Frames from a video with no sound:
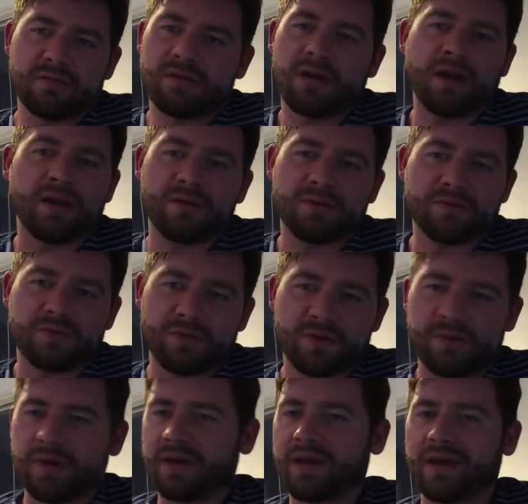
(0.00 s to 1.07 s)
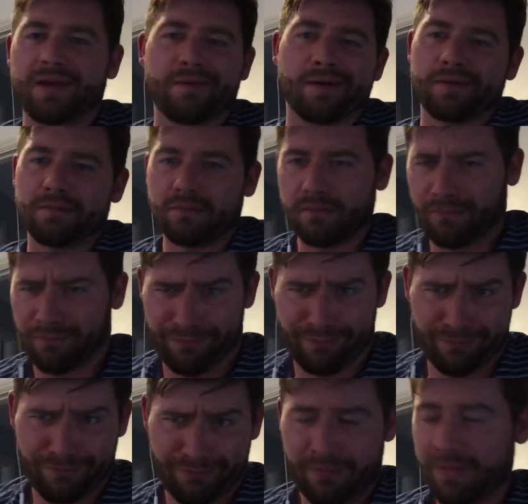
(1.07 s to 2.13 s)
don't know what I'm talking about. Anyway,
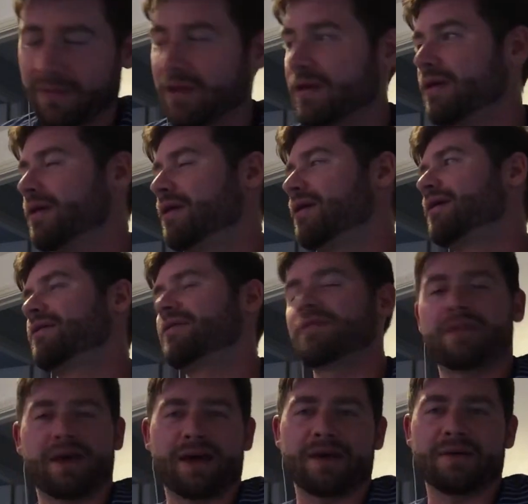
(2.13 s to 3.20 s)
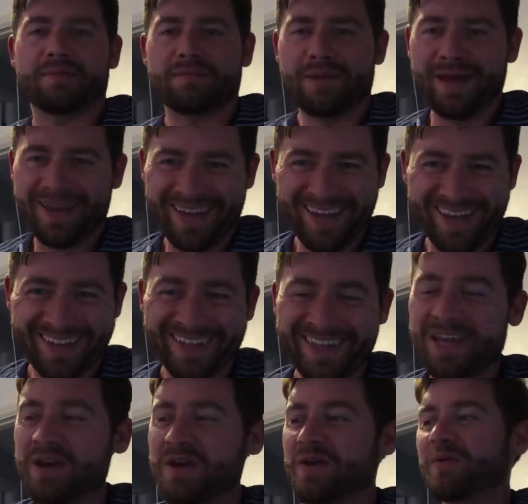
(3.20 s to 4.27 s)
that
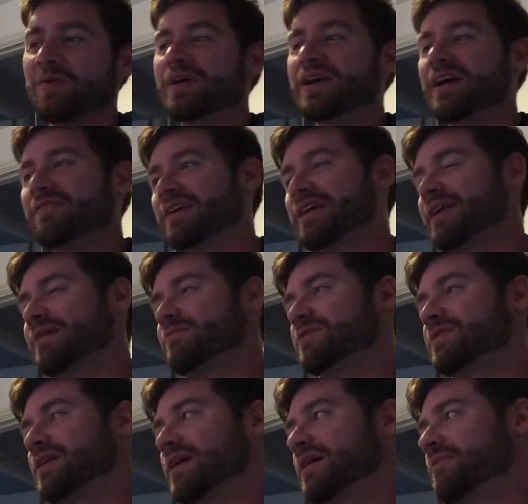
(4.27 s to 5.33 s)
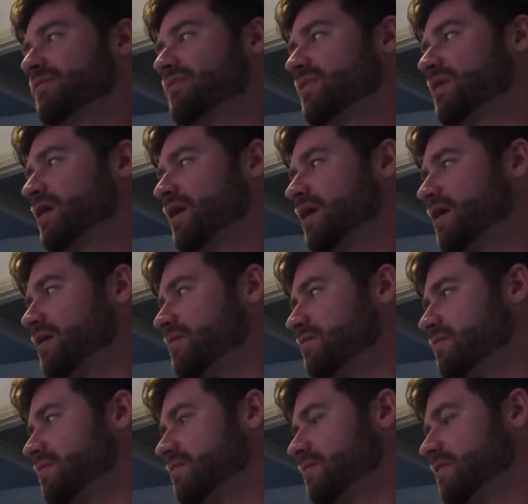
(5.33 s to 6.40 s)
we have a claim to that,
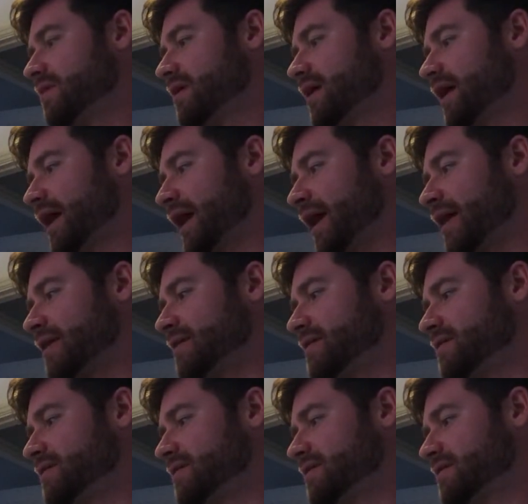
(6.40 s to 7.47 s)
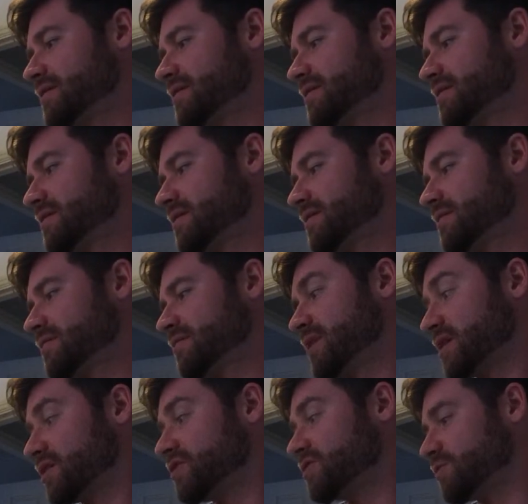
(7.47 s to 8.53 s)
and
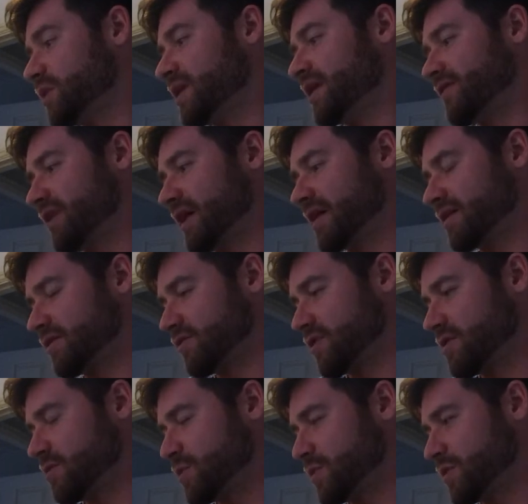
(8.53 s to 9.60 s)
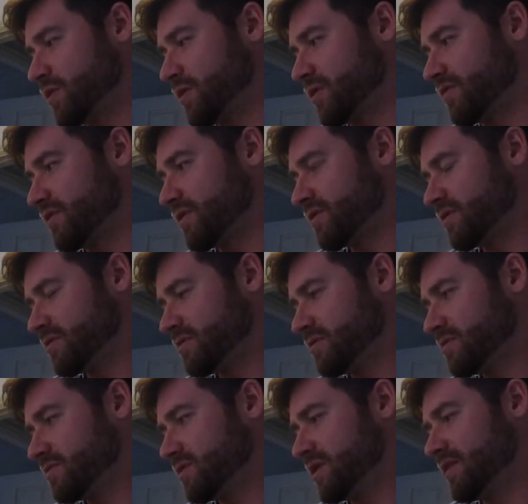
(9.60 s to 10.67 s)
because we never had an agreement with Oliver,
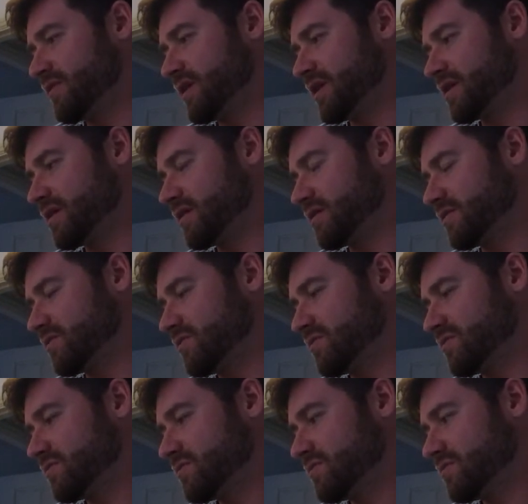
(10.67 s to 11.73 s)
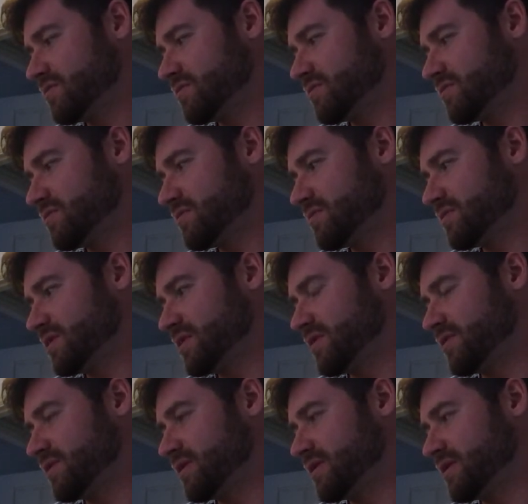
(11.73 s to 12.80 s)
we never had a.
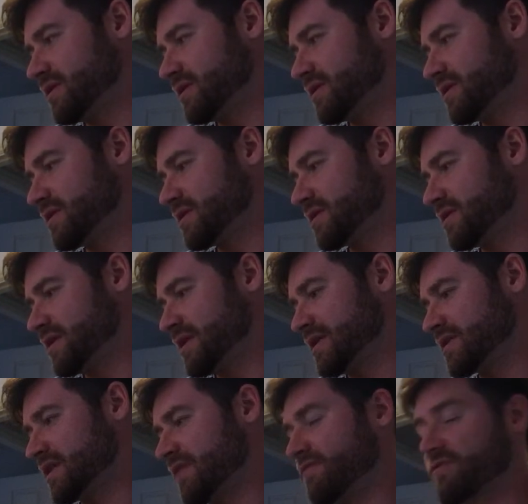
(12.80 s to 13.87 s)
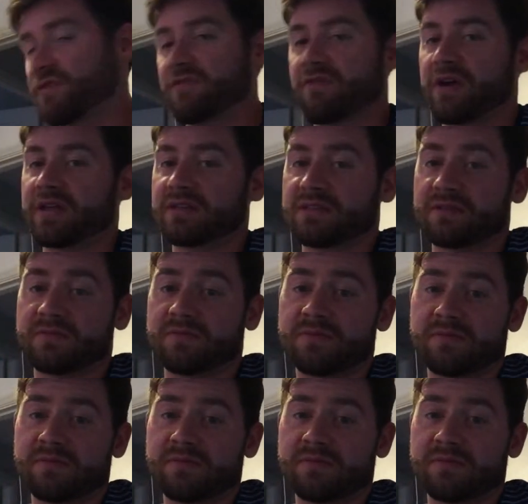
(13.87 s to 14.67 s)
He doesn't have free reign to